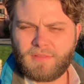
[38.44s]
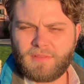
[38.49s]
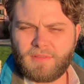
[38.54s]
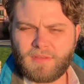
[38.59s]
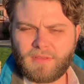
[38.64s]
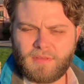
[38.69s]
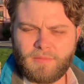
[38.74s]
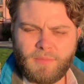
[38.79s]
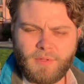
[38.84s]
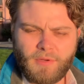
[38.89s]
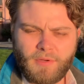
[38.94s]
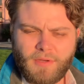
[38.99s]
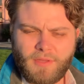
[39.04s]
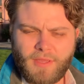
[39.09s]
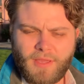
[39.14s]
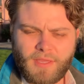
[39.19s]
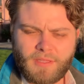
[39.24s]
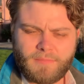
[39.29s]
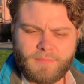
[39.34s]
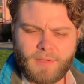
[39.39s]
the community
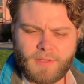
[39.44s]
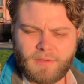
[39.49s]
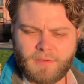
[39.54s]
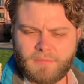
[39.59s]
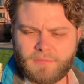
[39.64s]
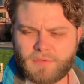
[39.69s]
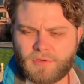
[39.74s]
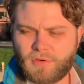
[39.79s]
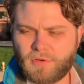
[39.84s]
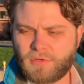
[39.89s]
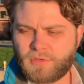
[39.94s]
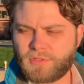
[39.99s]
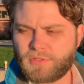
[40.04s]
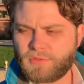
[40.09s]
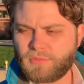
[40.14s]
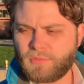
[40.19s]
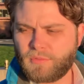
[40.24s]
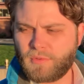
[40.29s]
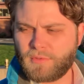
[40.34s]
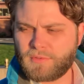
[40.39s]
aspect of church
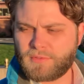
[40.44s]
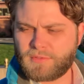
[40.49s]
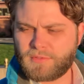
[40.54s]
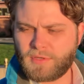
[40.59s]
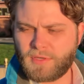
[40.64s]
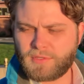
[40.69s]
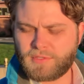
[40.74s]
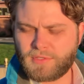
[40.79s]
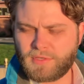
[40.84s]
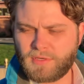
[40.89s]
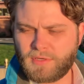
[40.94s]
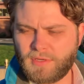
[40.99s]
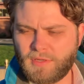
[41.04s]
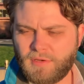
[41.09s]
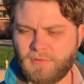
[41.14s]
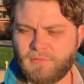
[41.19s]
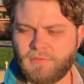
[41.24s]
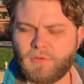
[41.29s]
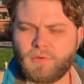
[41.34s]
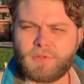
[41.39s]
was such an
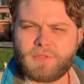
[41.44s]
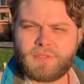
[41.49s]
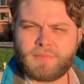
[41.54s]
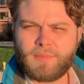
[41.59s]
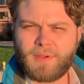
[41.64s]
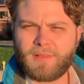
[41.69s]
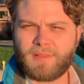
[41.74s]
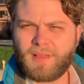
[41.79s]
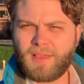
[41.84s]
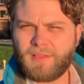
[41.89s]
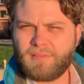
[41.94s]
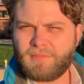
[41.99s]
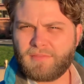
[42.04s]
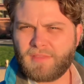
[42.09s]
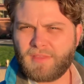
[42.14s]
influence in my life